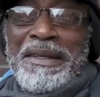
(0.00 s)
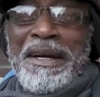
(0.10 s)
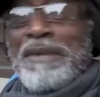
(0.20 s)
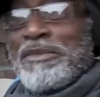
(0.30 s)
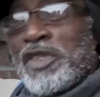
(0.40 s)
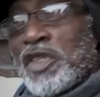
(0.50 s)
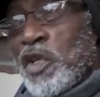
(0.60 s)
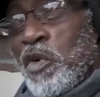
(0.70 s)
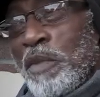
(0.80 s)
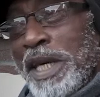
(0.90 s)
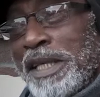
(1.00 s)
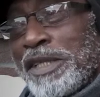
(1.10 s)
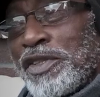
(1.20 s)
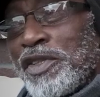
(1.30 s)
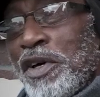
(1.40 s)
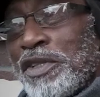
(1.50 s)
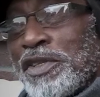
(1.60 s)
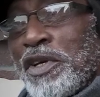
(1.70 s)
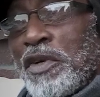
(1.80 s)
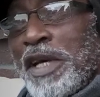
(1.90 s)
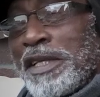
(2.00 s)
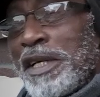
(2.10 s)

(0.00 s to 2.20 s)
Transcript: I'm still making songs now that